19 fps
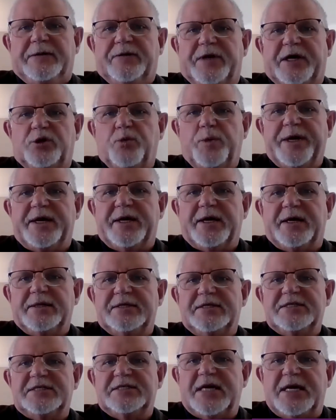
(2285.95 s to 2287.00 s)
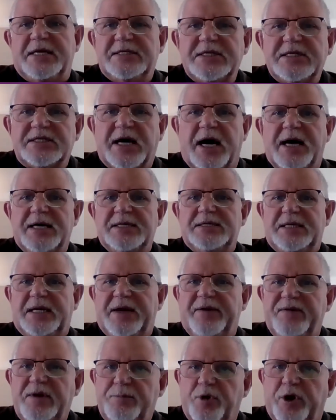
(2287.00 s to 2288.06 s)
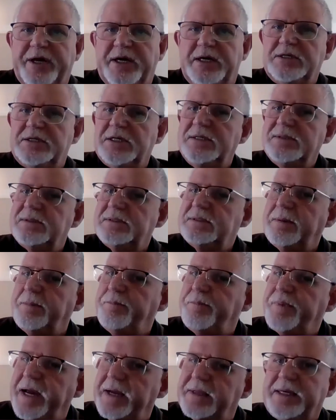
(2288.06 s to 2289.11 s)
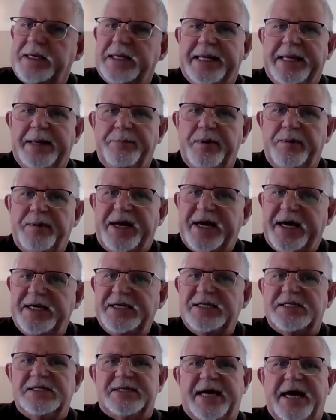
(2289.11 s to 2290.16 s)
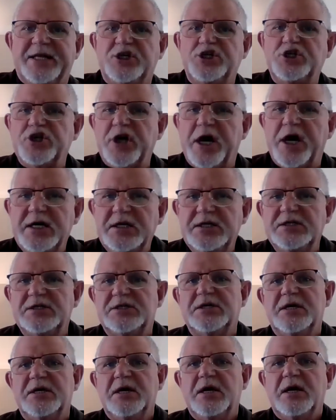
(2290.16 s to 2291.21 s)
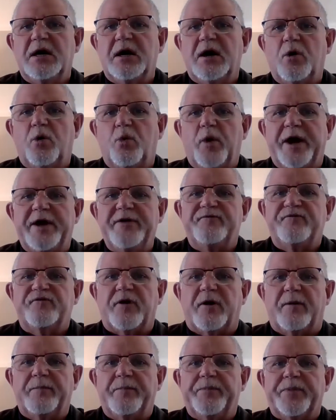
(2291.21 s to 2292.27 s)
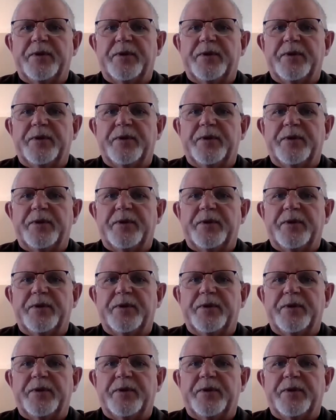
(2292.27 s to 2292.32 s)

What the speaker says: that we can sensitize everybody in terms of the practical implications and change away from